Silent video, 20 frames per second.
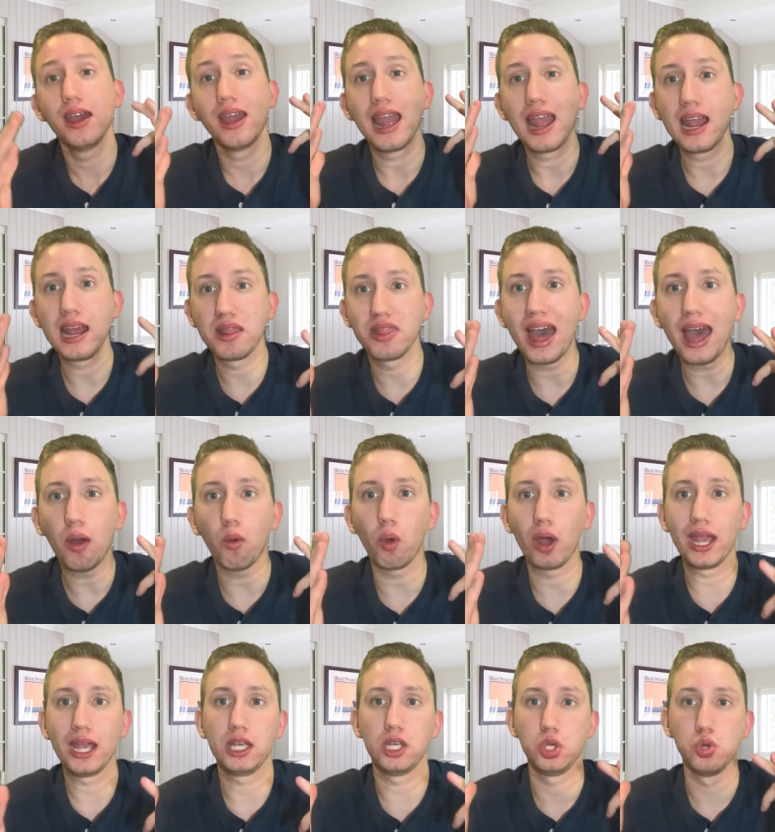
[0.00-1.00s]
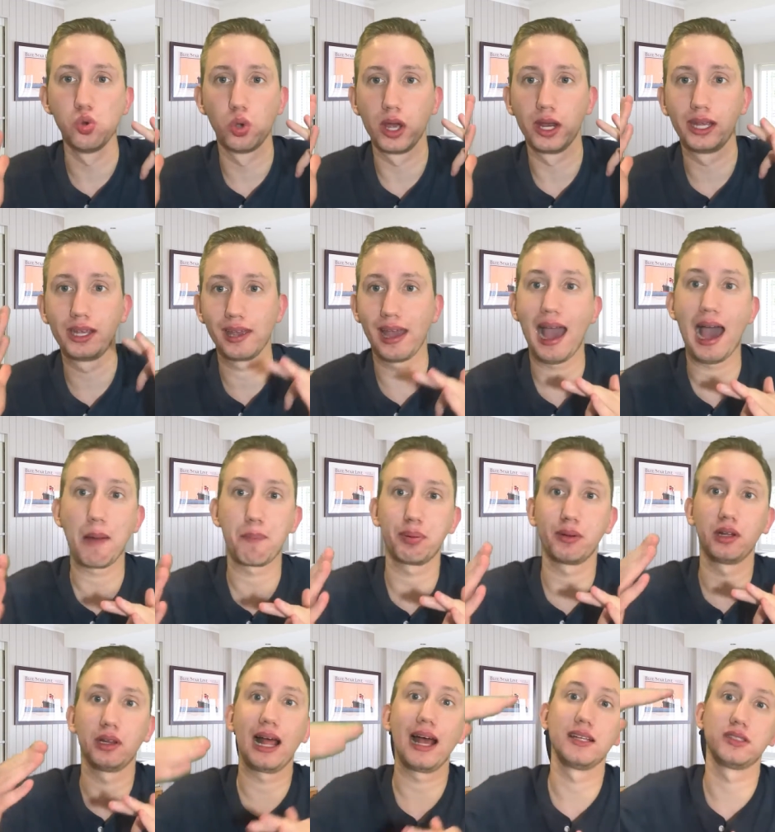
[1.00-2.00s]
And that way you can
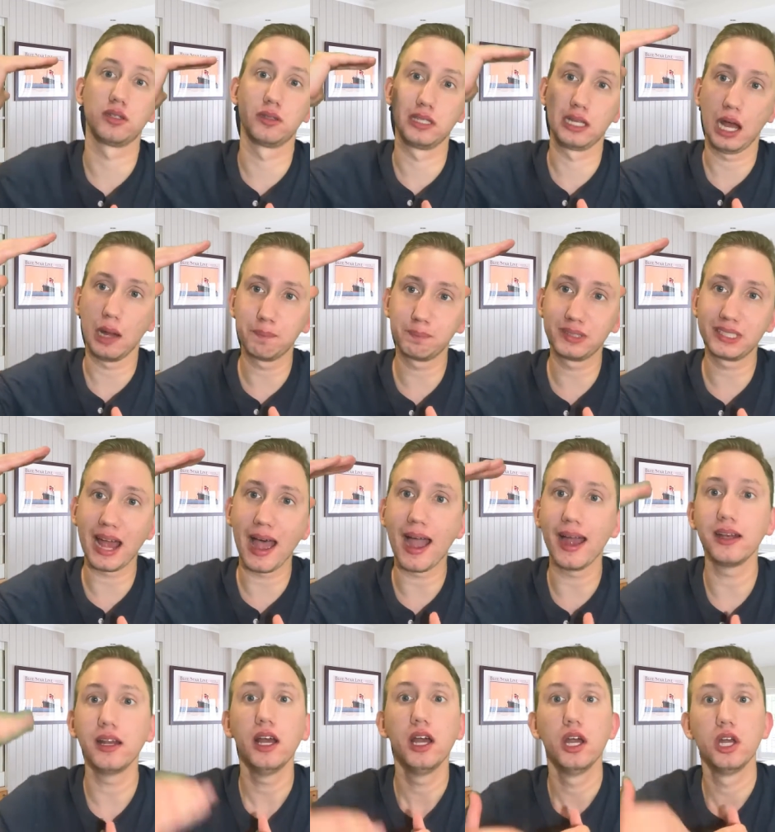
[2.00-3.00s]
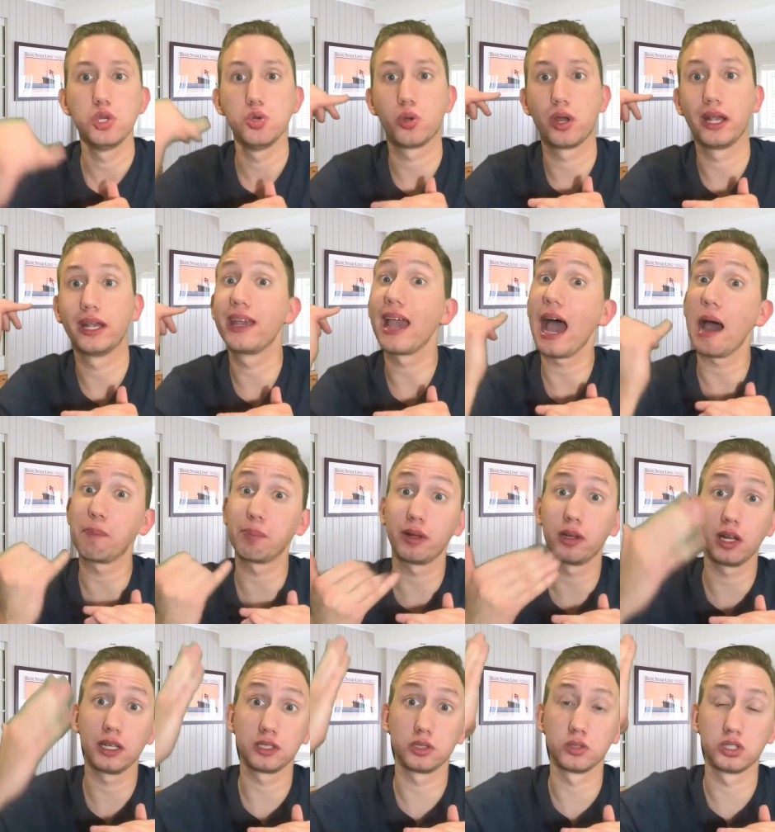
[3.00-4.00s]
capitalize on the upside. You can
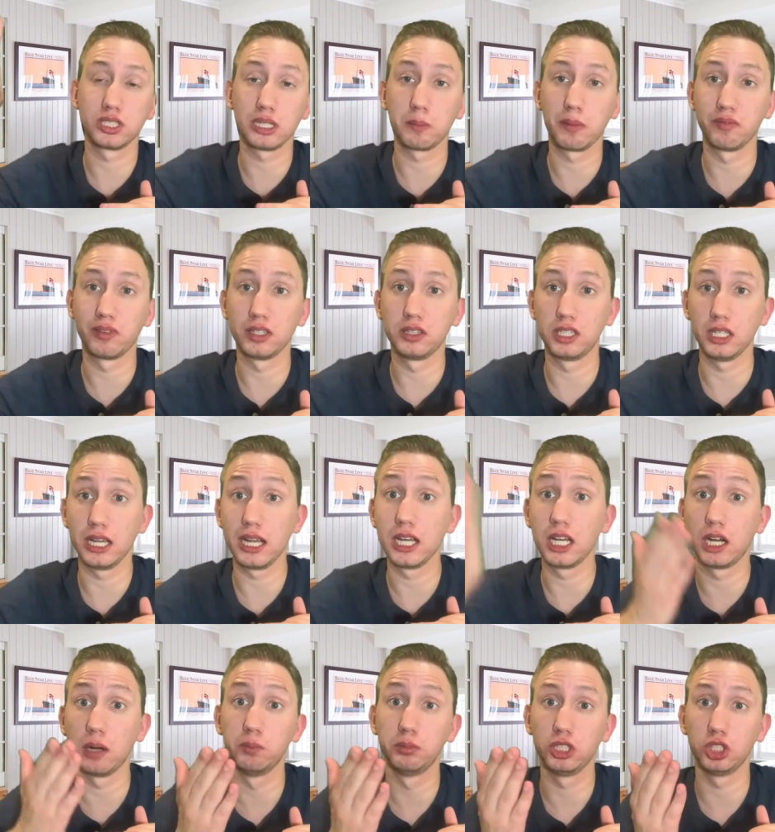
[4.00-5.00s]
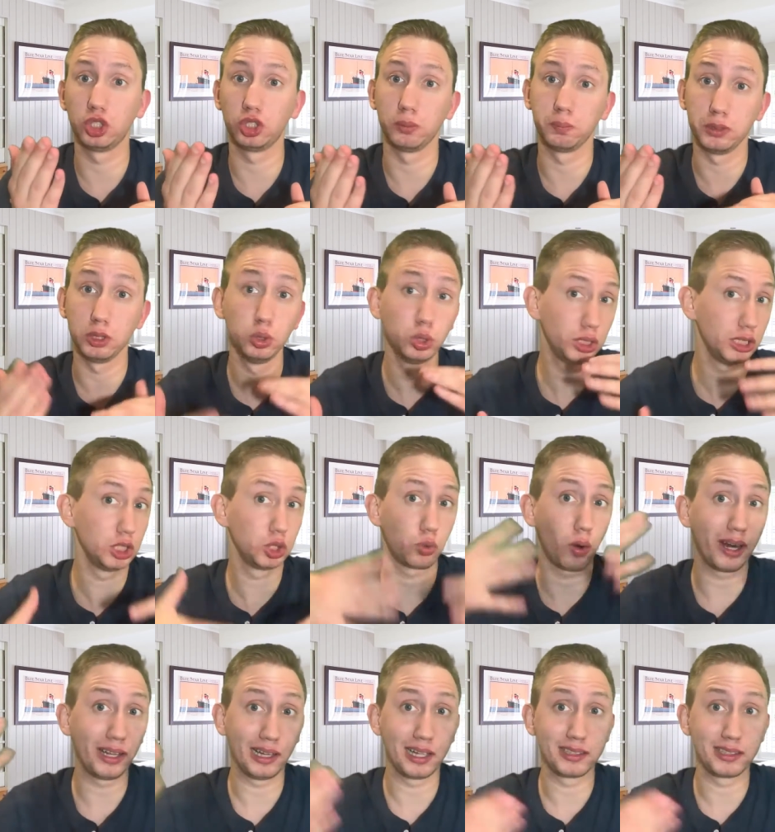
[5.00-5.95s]
capitalize on some of the income distributions, right?